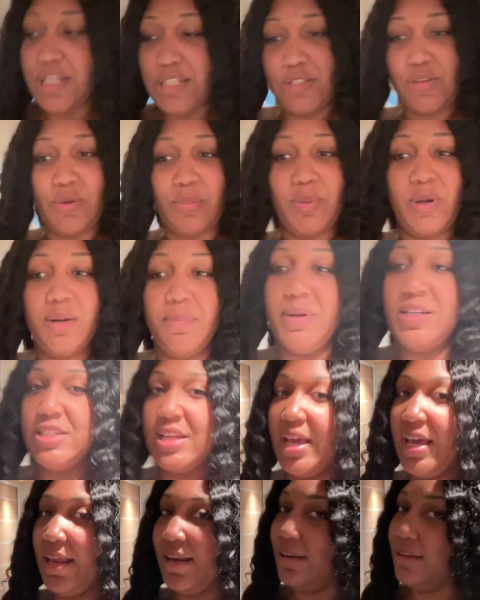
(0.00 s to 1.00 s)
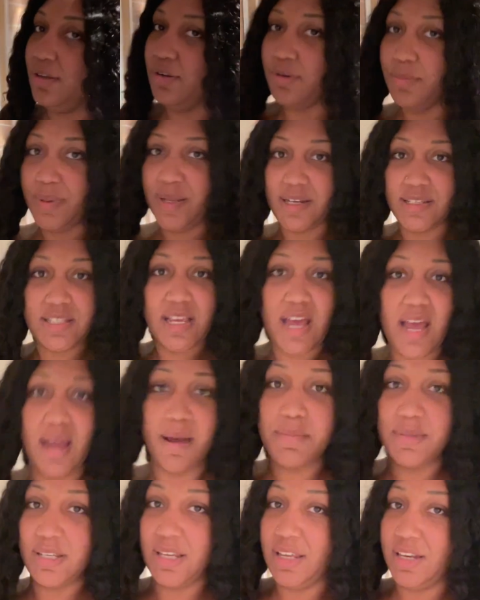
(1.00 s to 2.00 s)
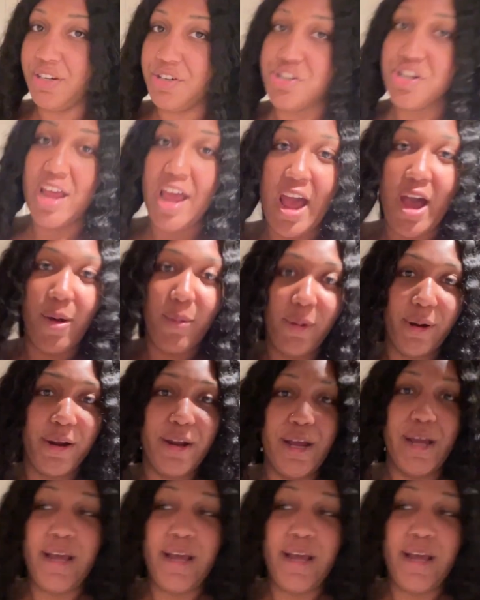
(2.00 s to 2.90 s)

So I pretty much had a little bit of time to get a shower,